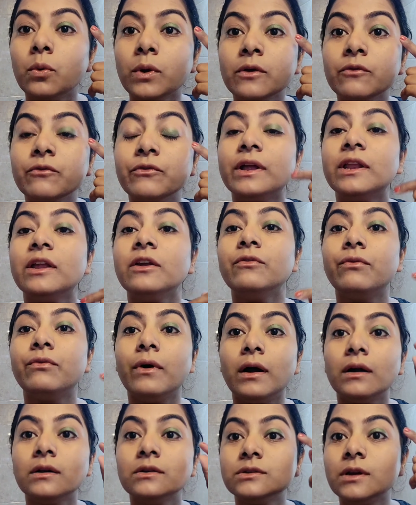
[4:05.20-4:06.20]
Not going
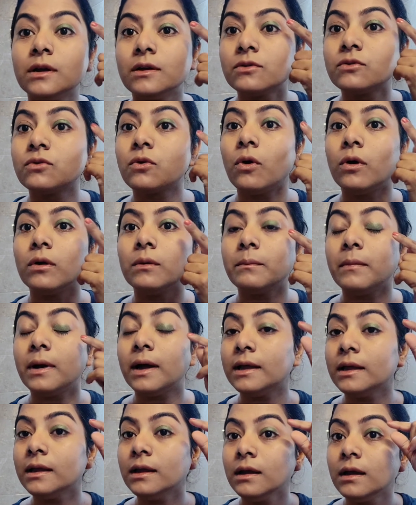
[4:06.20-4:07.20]
very far, just
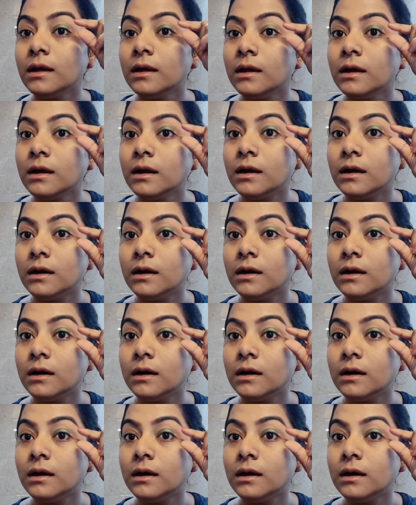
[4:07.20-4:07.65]
on my